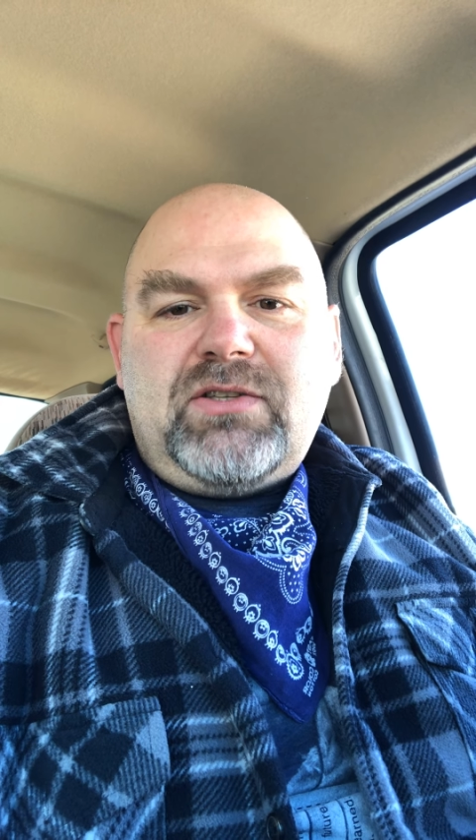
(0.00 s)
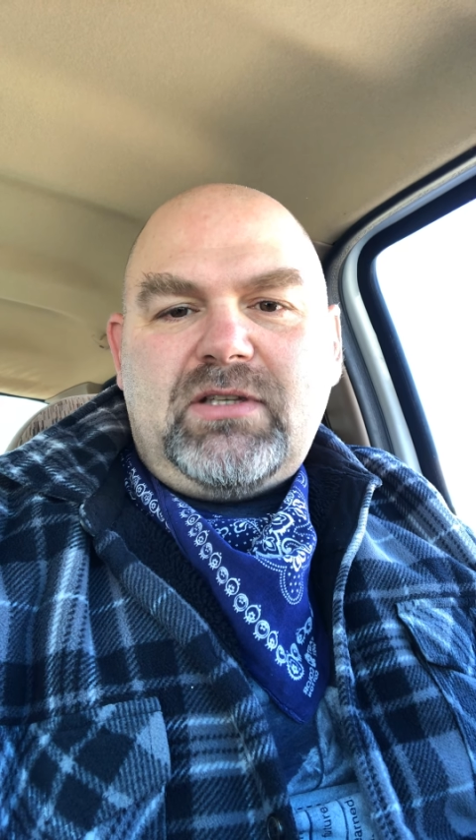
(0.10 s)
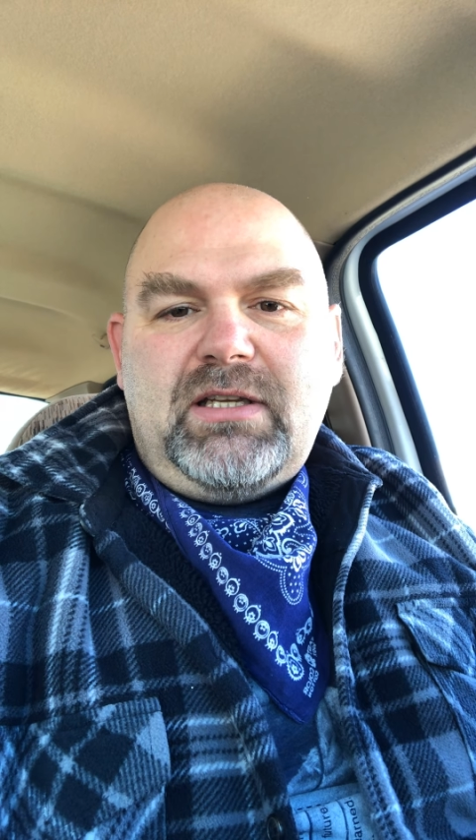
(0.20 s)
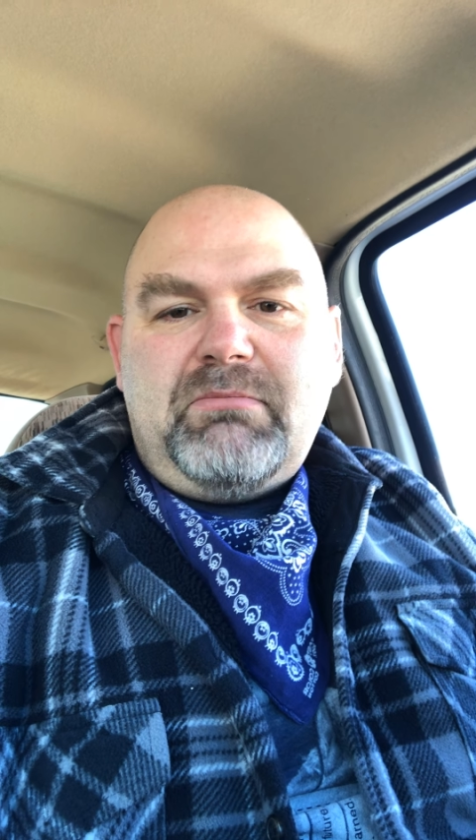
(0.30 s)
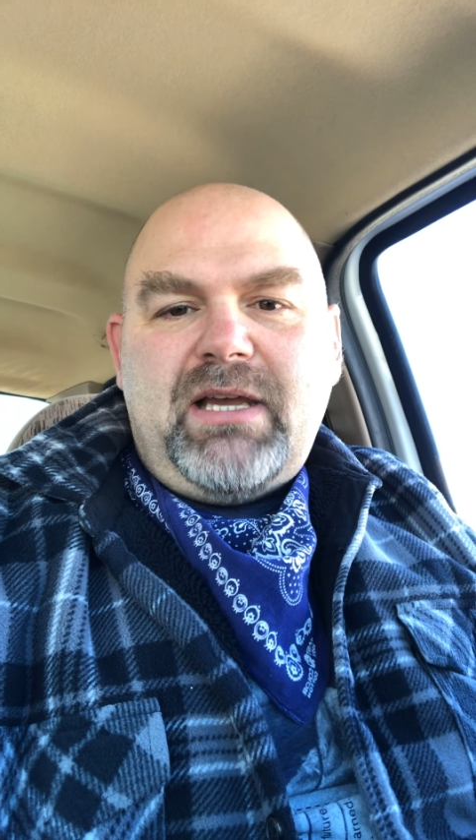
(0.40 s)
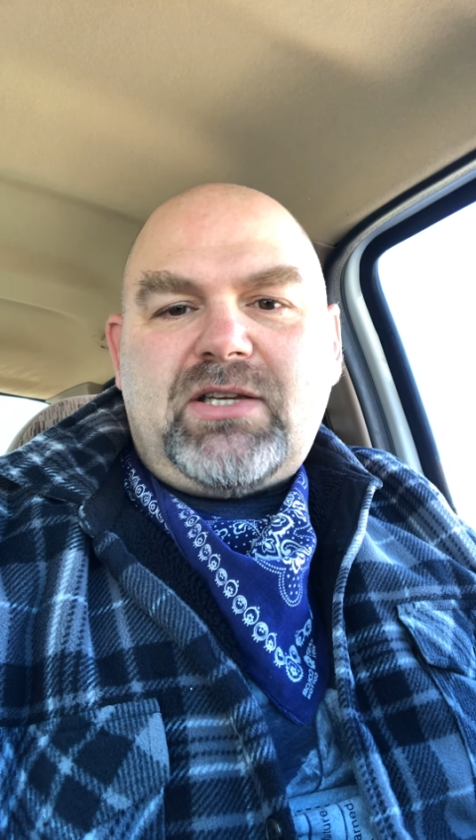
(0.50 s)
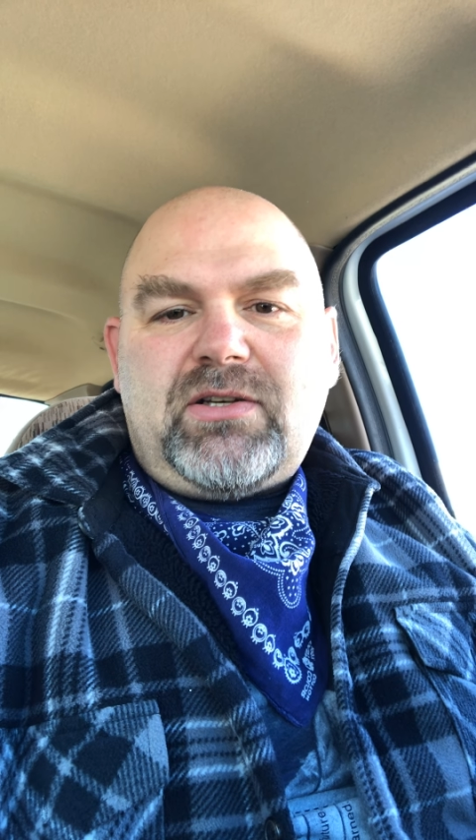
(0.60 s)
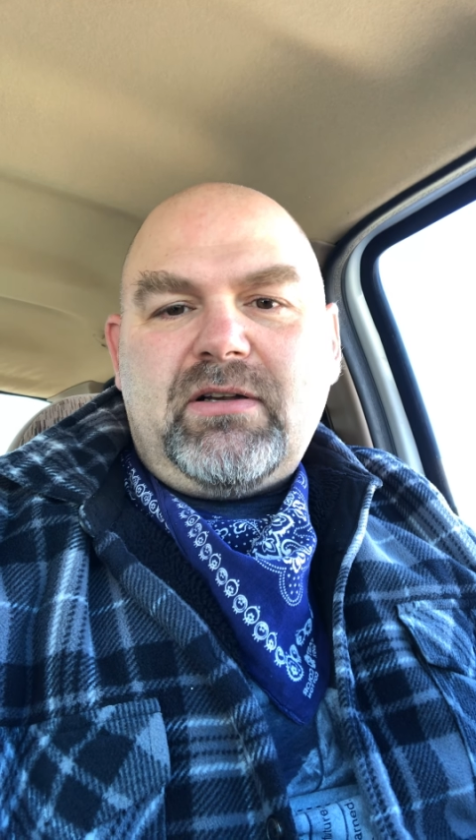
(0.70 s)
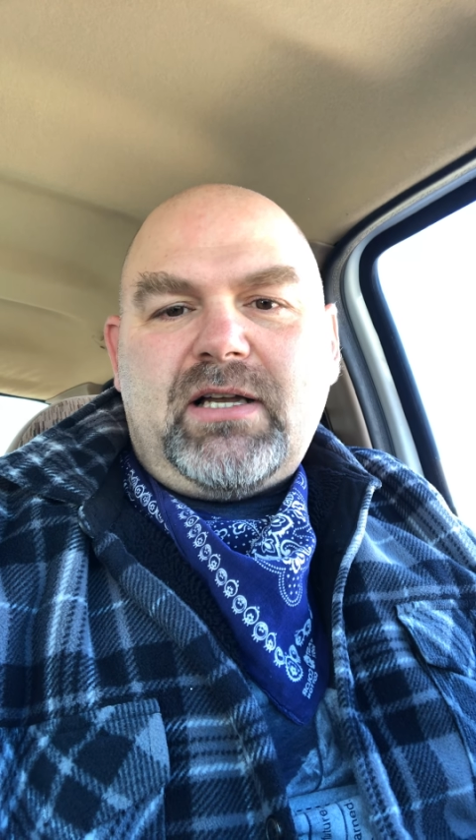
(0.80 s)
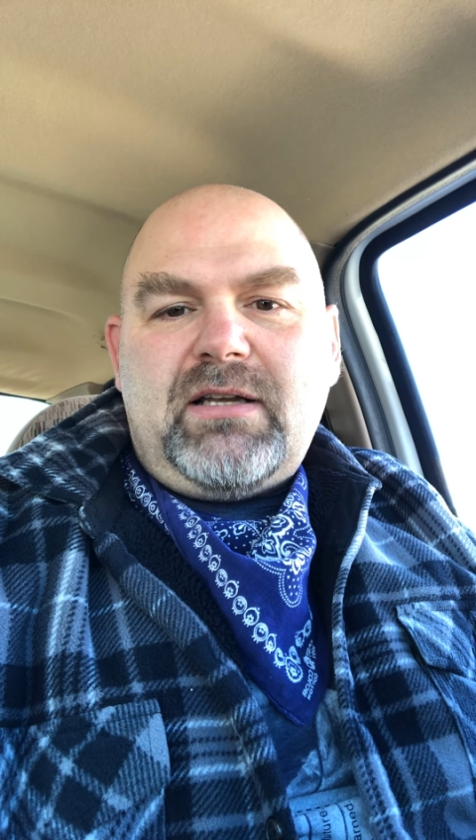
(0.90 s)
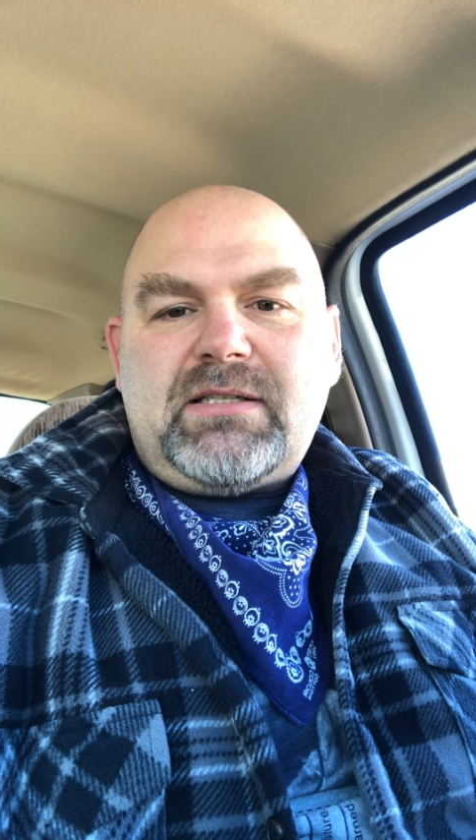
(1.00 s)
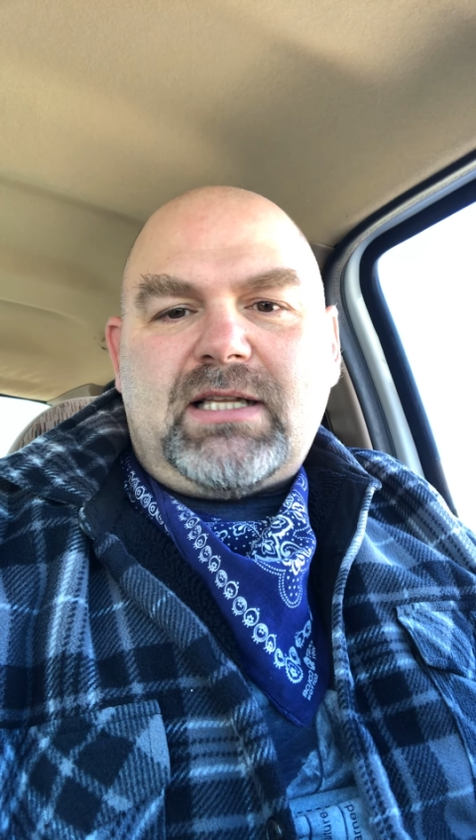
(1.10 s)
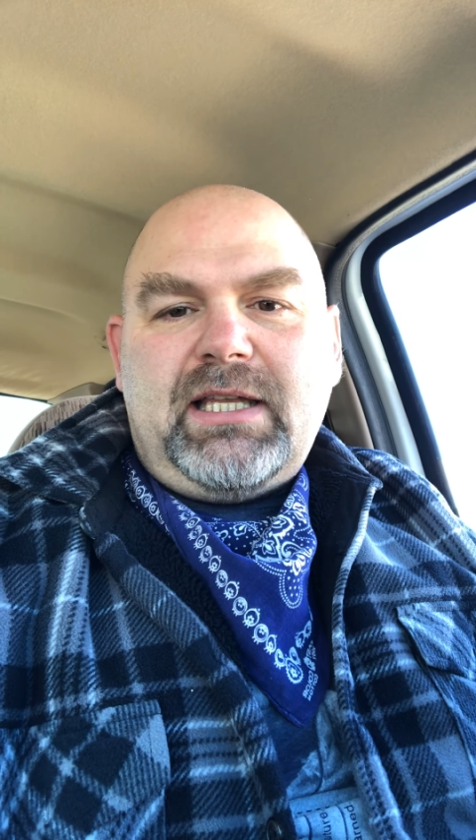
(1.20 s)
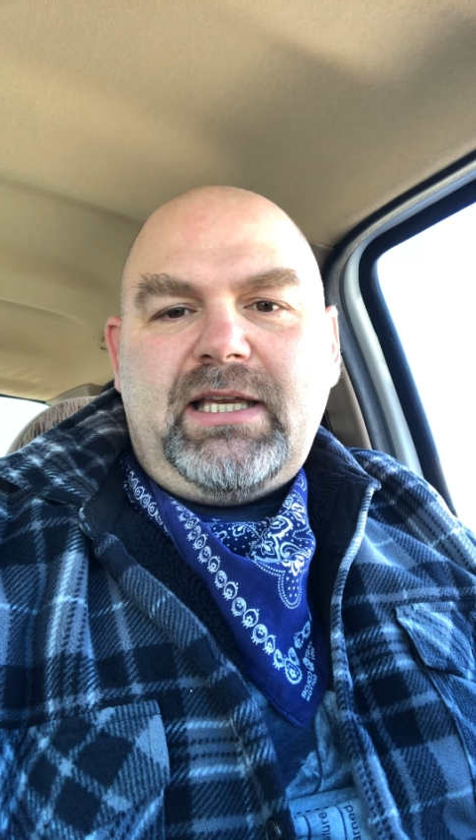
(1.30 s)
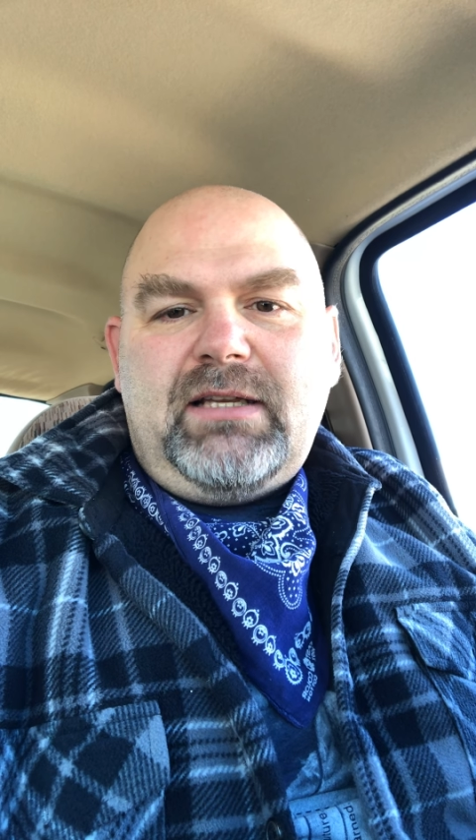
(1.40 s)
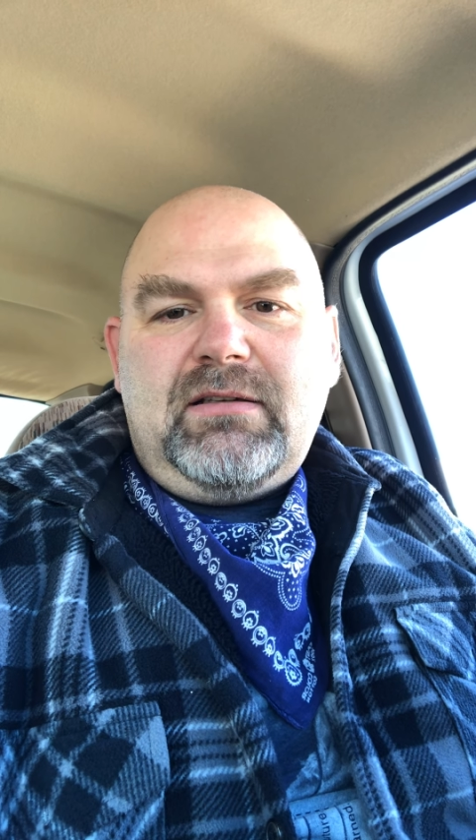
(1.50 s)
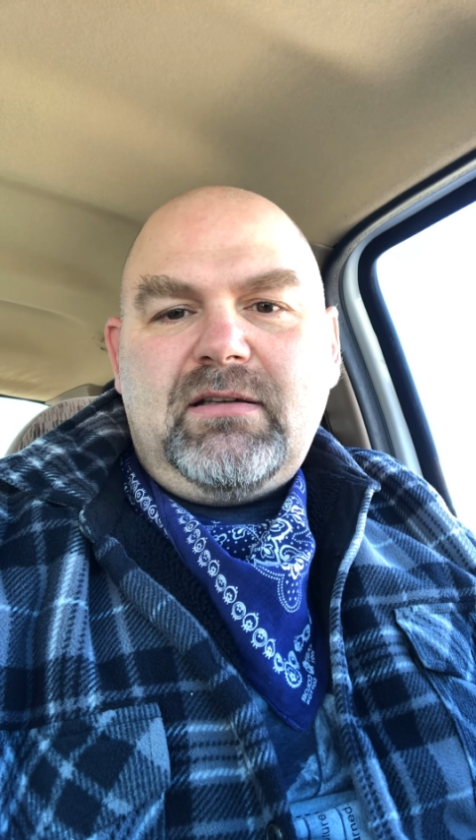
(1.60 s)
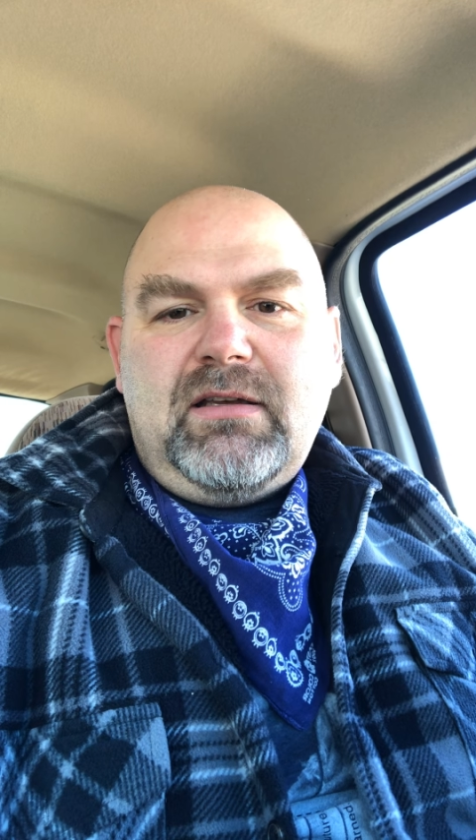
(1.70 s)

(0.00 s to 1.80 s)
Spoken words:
You need to make sure your gun is clean,